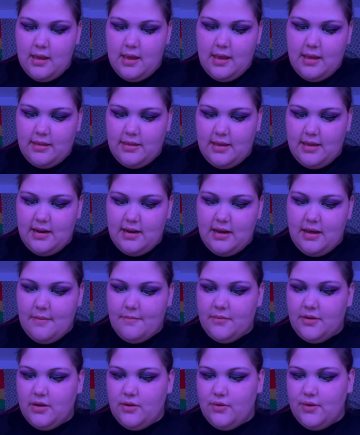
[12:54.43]
and then
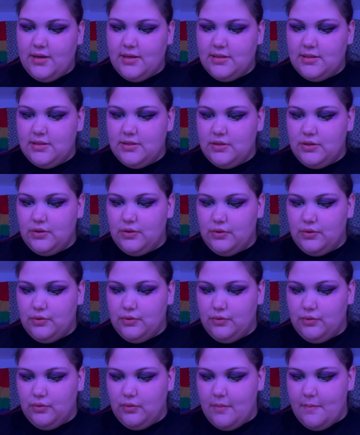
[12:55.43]
I'm going
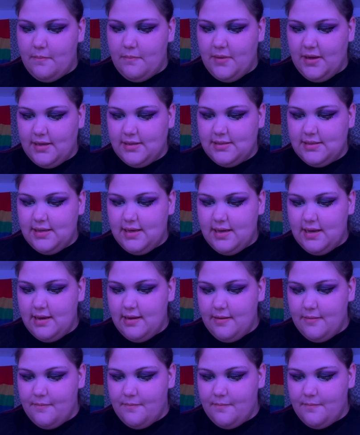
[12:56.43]
to mix it